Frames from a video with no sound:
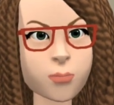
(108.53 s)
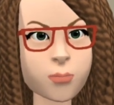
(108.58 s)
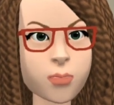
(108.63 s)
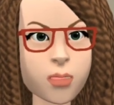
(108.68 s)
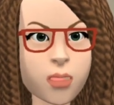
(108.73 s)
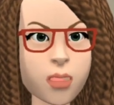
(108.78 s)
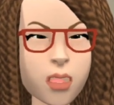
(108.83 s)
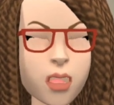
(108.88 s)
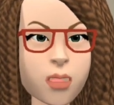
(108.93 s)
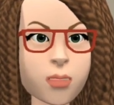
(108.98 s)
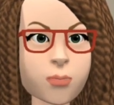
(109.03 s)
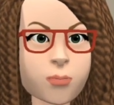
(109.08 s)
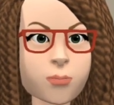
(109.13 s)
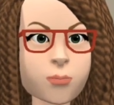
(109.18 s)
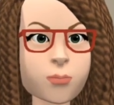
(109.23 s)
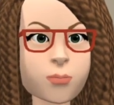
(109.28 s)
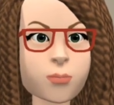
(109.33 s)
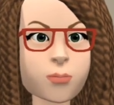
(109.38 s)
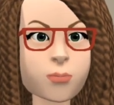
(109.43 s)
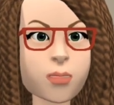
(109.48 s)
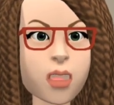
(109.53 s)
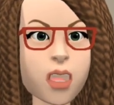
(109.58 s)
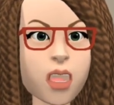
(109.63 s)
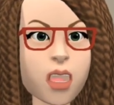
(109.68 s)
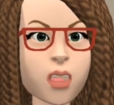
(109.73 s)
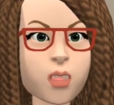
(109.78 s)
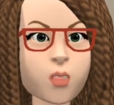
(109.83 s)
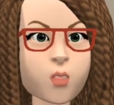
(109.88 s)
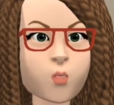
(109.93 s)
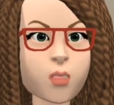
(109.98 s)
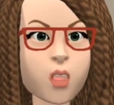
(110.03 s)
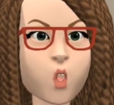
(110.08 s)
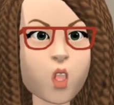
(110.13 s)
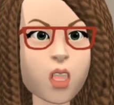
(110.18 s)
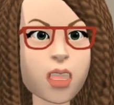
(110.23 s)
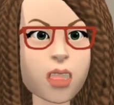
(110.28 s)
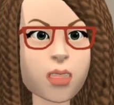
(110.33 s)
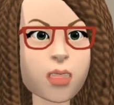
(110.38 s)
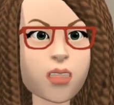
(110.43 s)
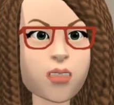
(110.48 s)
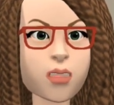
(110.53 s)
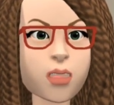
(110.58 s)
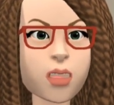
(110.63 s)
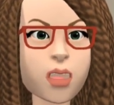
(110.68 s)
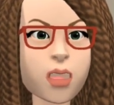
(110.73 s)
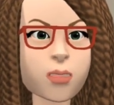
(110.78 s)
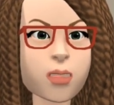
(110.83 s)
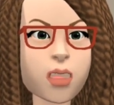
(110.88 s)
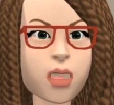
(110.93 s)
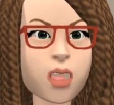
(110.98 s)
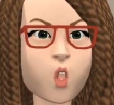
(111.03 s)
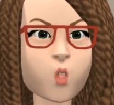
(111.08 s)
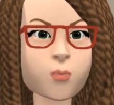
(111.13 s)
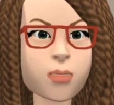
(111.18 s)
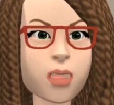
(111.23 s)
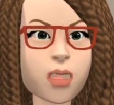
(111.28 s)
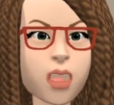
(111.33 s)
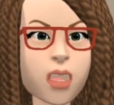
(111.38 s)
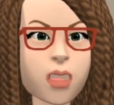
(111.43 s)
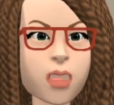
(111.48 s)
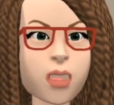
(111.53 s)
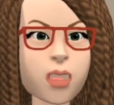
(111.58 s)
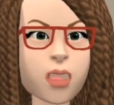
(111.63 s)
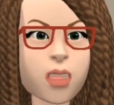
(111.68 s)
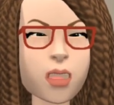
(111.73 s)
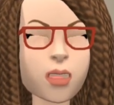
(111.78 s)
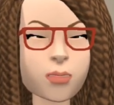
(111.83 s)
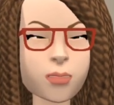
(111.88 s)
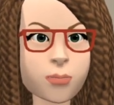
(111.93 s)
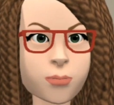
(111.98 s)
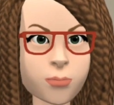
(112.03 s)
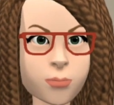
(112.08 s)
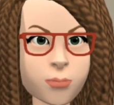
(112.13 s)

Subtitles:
3. It shows you just valuable your business is.